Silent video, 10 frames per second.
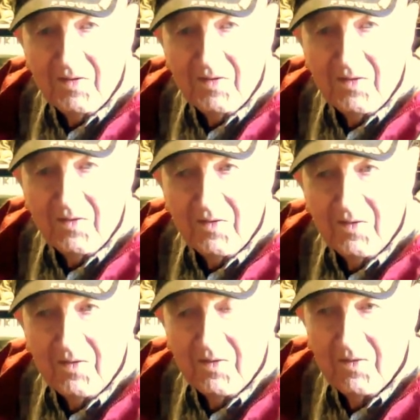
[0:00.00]
company
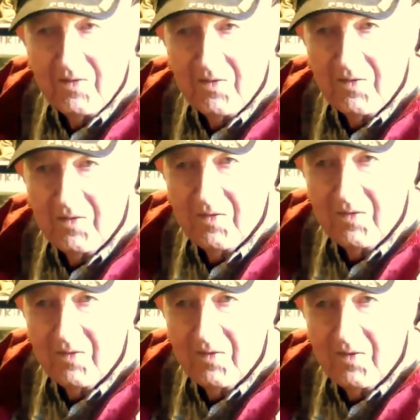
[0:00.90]
uh, of
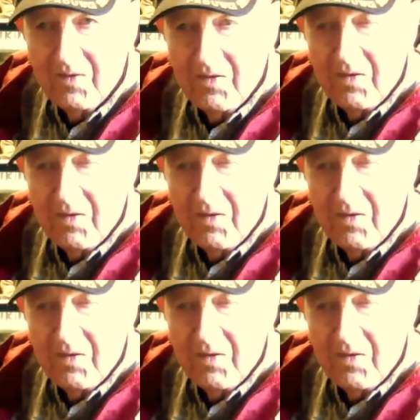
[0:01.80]
um,